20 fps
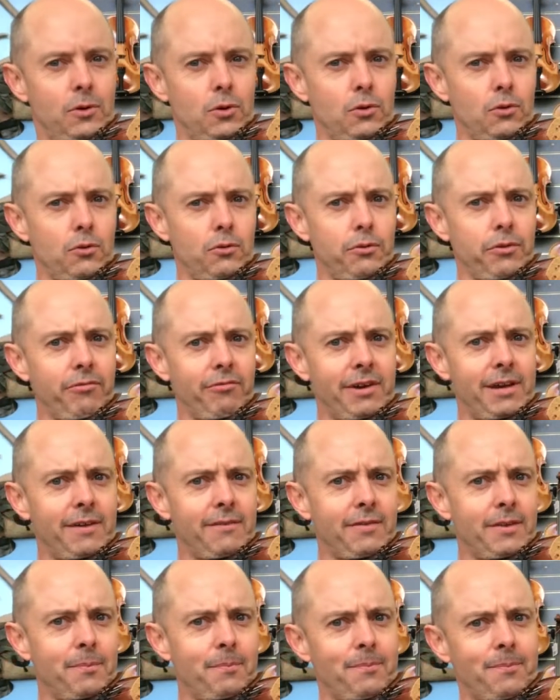all 3 of
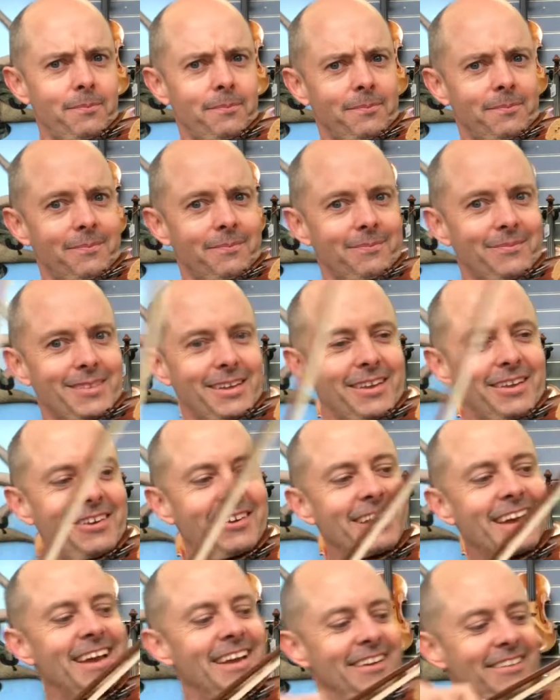them.
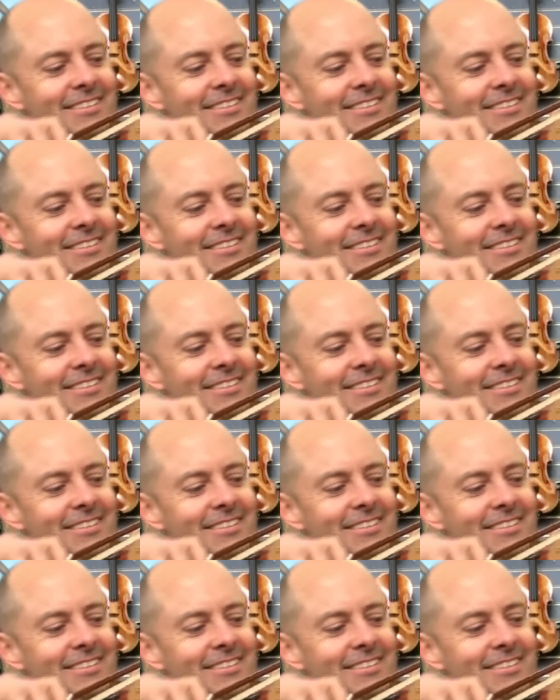Okay.